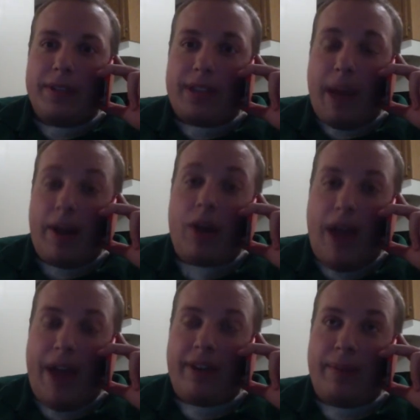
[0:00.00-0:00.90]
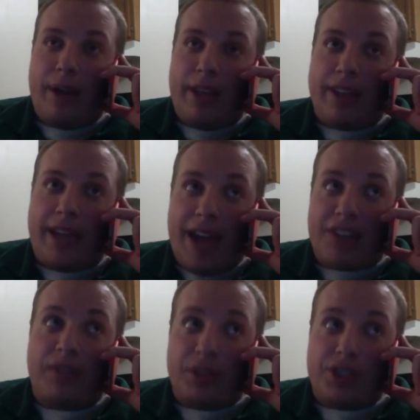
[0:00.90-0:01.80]
Tom, I don't have any money. The
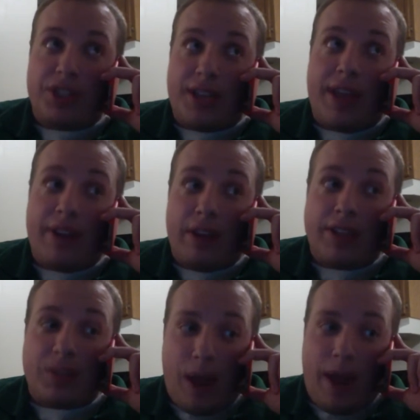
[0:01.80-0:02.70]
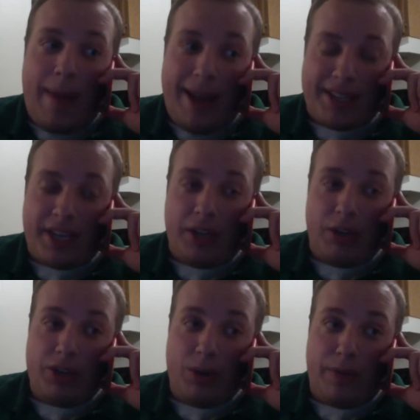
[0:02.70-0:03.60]
cash flow's just not there. That's why I'm asking you
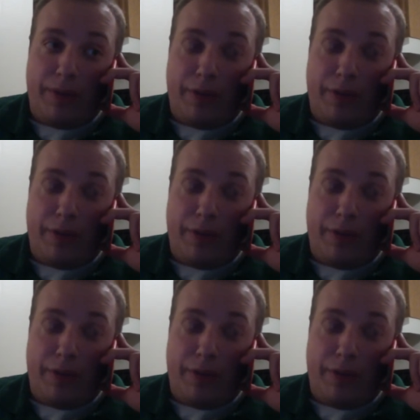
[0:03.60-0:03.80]
to do it for